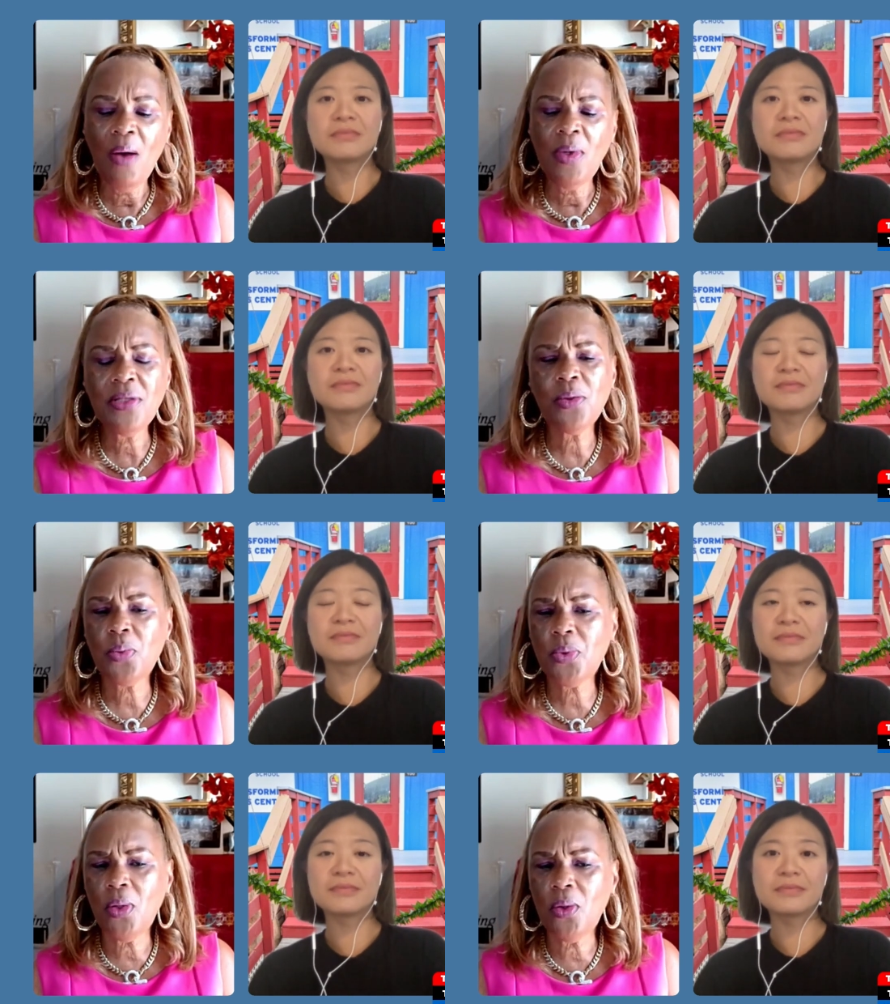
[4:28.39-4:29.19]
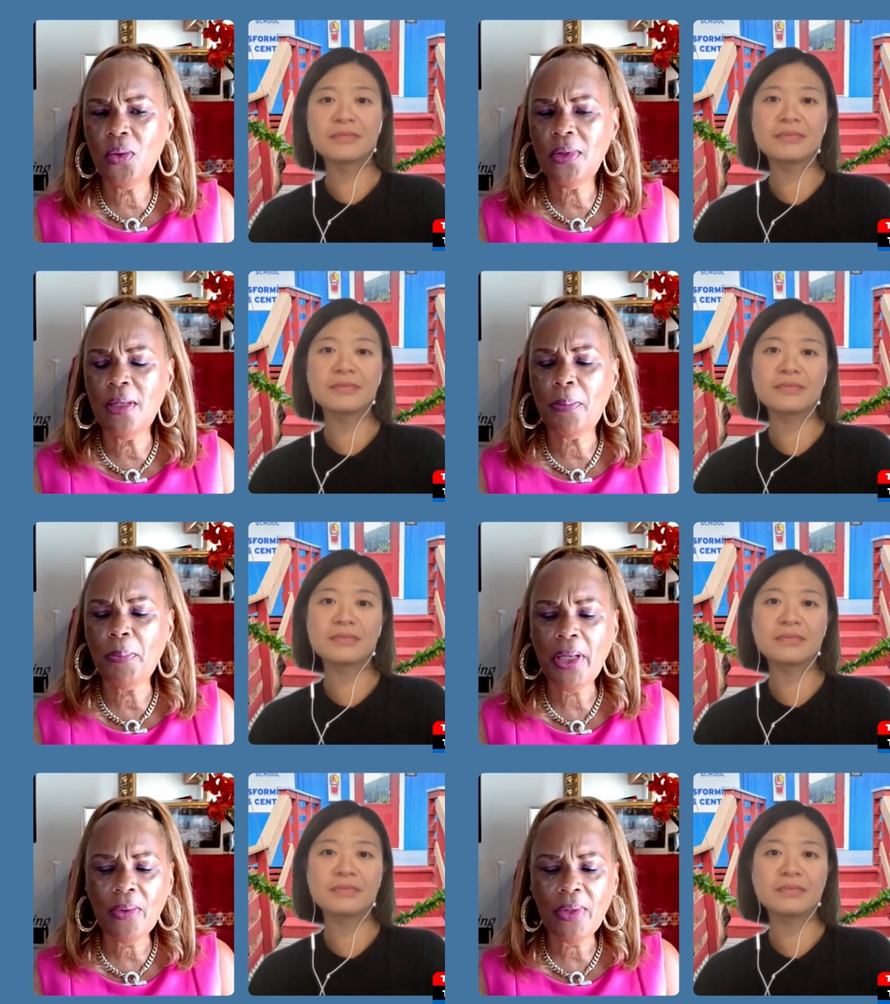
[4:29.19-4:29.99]
Speaker 1: How has the role
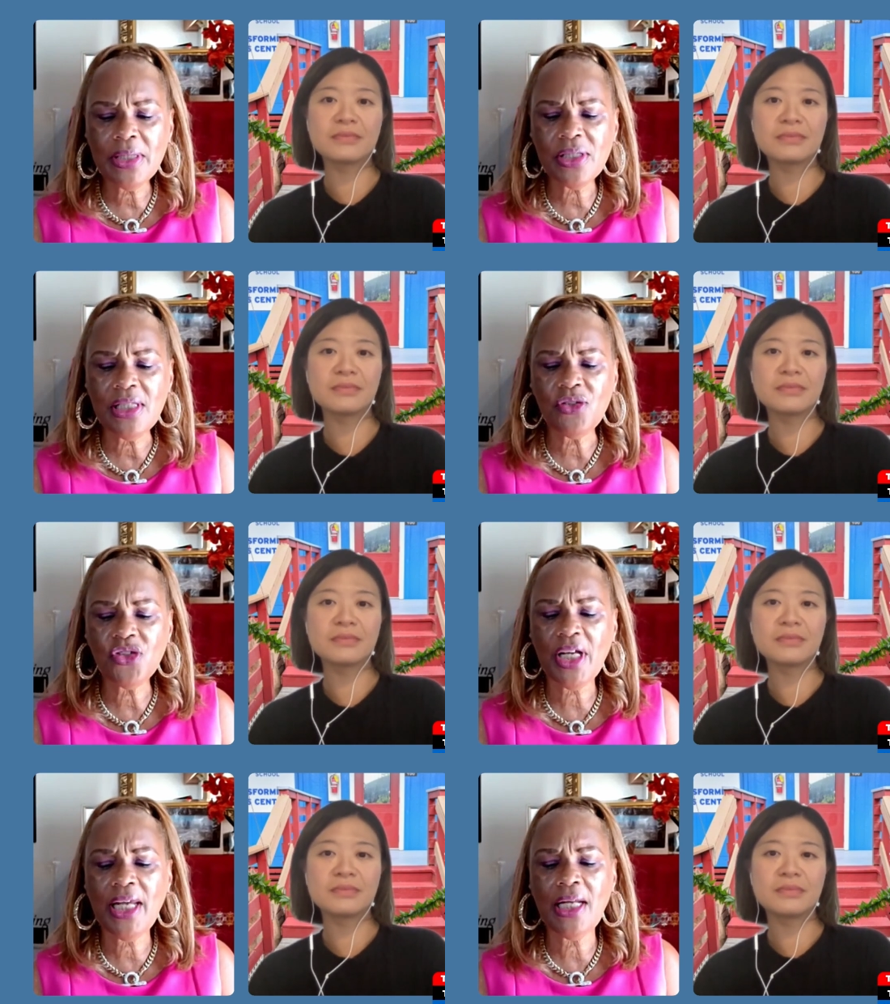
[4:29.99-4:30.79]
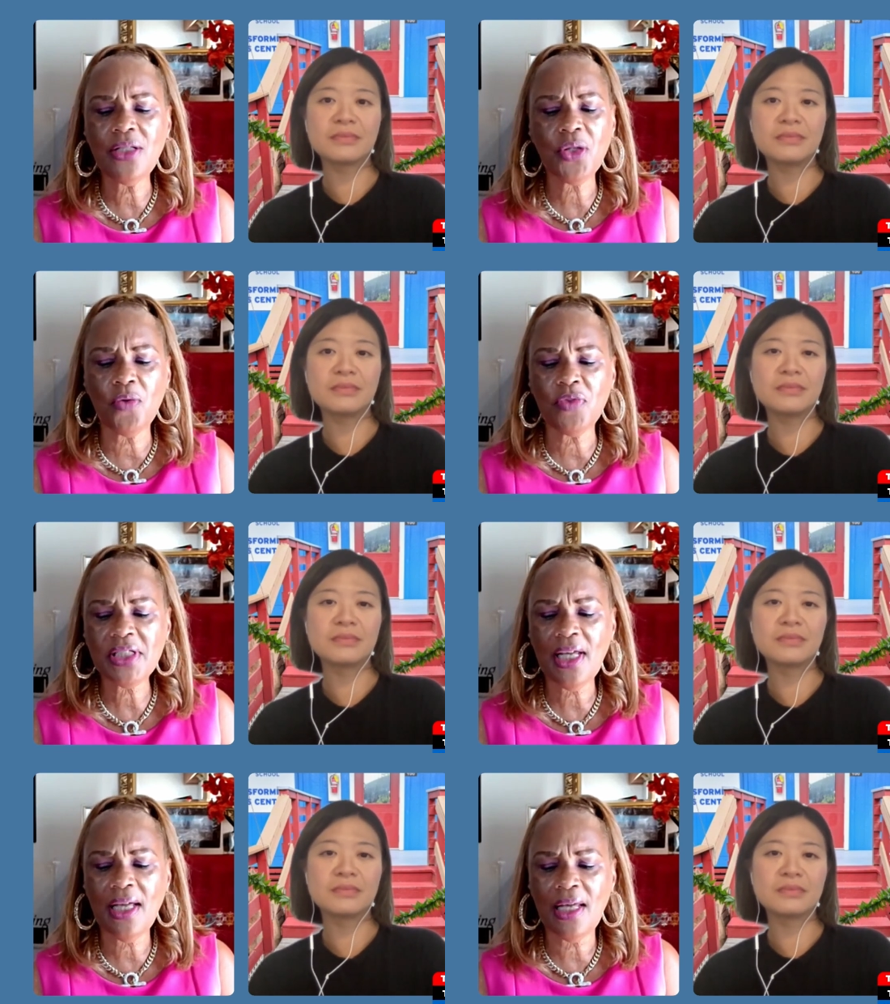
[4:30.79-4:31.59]
of parenting changed
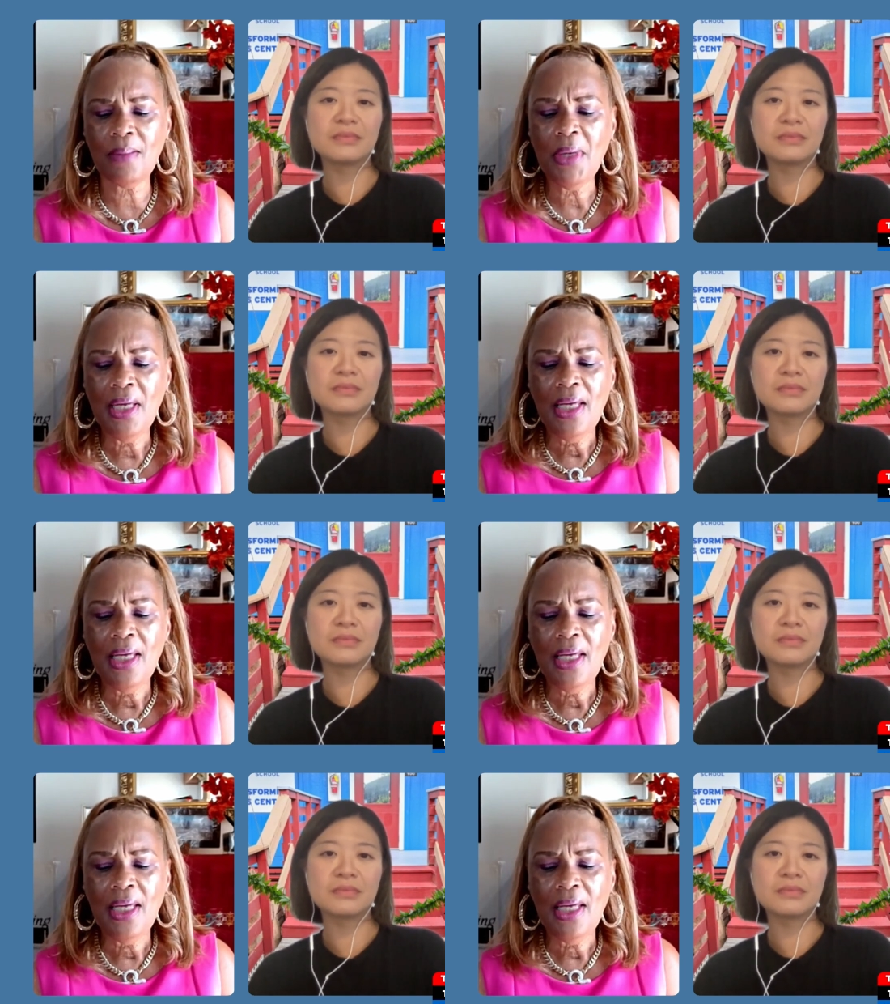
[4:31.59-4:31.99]
over time?